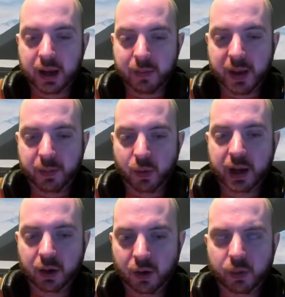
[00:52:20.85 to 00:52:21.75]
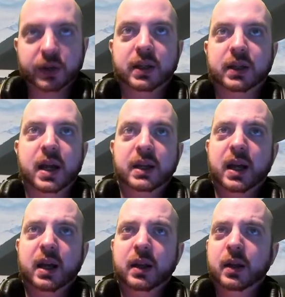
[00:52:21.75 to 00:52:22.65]
People went, oh, what's this
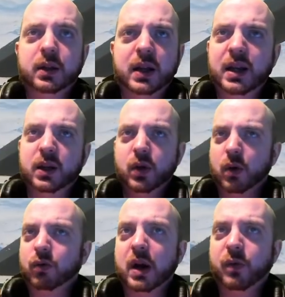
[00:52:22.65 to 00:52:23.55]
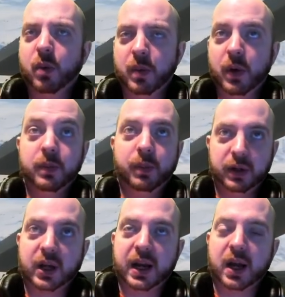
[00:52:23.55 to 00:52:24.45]
Stadia? Stadia's not great for what we want, but
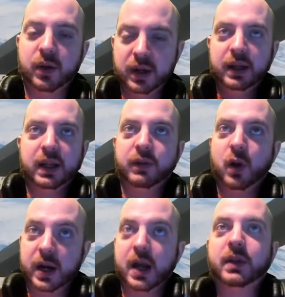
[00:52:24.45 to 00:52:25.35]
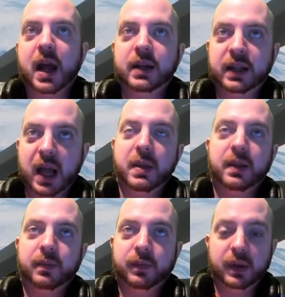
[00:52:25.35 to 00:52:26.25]
Shadow gives you a Windows 10 gaming